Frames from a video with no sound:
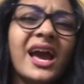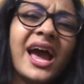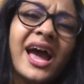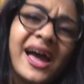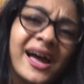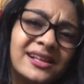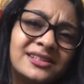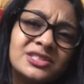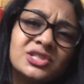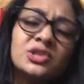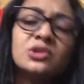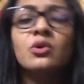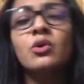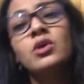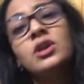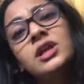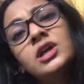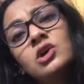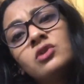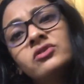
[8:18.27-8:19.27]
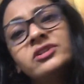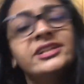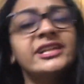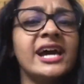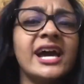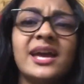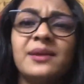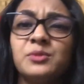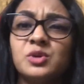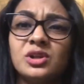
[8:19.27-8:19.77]
And slowly over
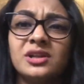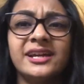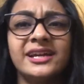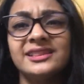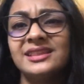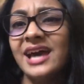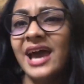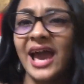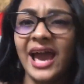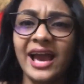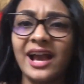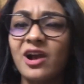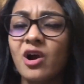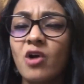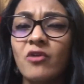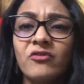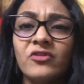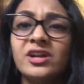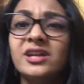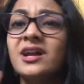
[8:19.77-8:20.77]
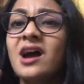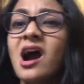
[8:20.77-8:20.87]
time you'll get the hang of it,